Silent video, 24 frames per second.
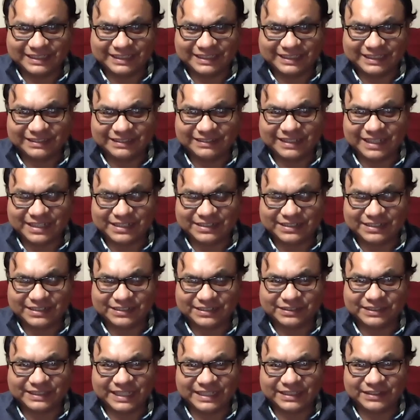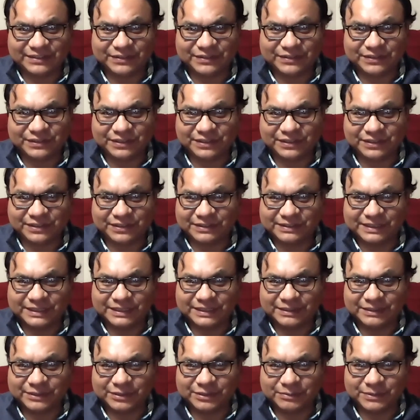international standard for all
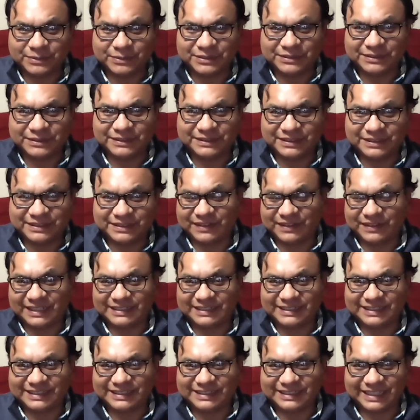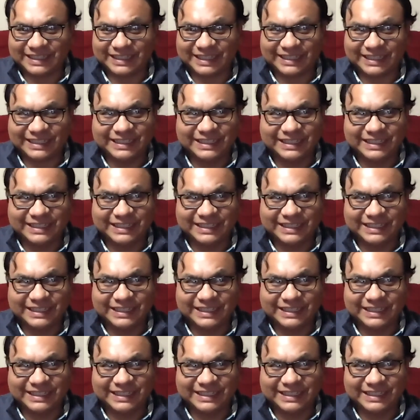computing devices that